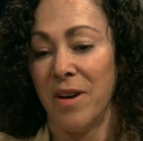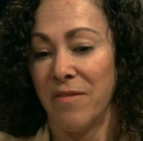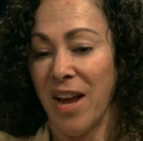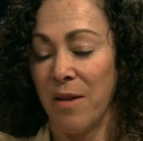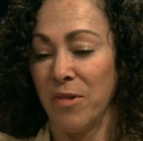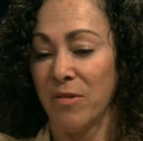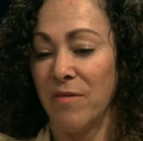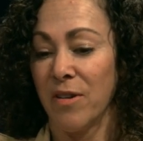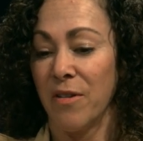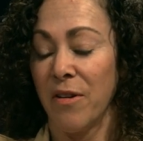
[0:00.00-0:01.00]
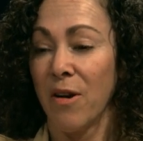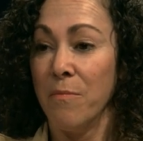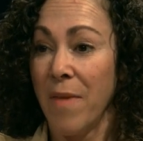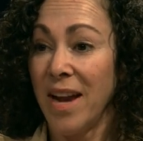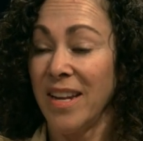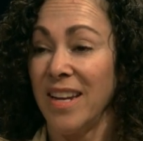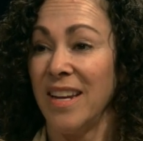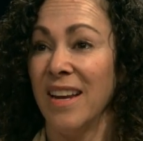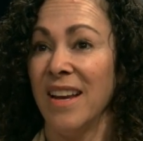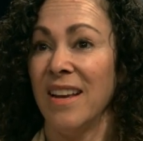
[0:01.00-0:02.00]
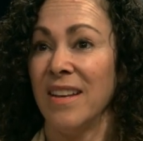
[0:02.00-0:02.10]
of Campbell River, there are many